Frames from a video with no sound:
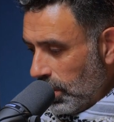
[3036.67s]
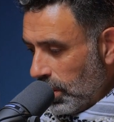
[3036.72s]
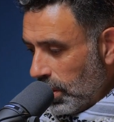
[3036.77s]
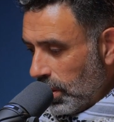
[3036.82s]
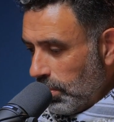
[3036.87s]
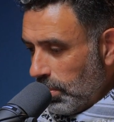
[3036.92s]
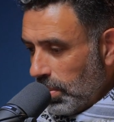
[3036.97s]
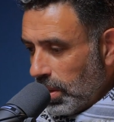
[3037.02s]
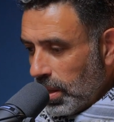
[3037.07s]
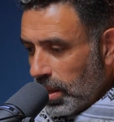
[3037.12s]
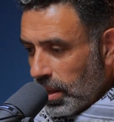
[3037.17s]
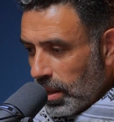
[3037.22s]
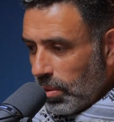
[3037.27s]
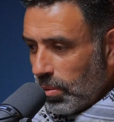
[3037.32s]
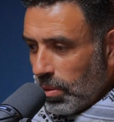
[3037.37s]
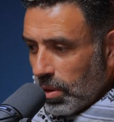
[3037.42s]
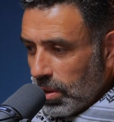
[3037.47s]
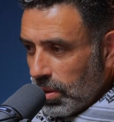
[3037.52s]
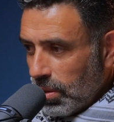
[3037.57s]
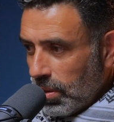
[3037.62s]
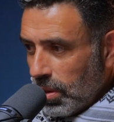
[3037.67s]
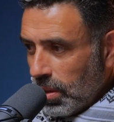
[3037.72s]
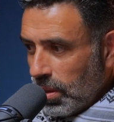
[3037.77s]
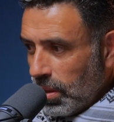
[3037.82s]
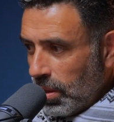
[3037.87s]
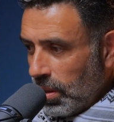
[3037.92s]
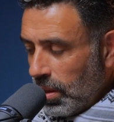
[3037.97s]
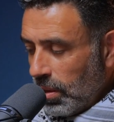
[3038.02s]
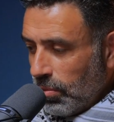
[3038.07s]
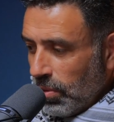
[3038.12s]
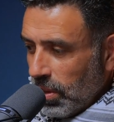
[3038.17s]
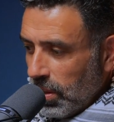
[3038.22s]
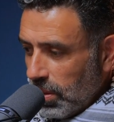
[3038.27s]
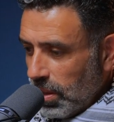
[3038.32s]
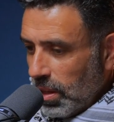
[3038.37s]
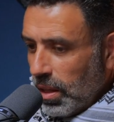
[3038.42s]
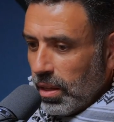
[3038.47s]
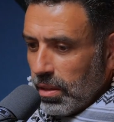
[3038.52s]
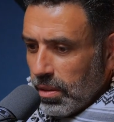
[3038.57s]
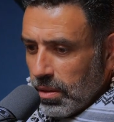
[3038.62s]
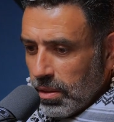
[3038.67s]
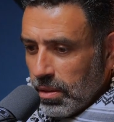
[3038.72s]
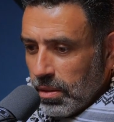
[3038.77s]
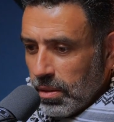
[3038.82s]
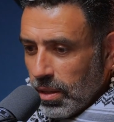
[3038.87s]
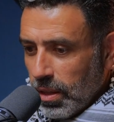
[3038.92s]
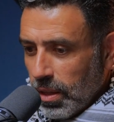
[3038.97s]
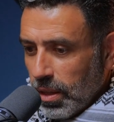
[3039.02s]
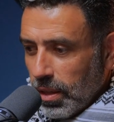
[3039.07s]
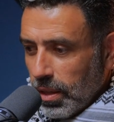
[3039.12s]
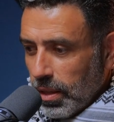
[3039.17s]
and I can buy another one and then rent it out and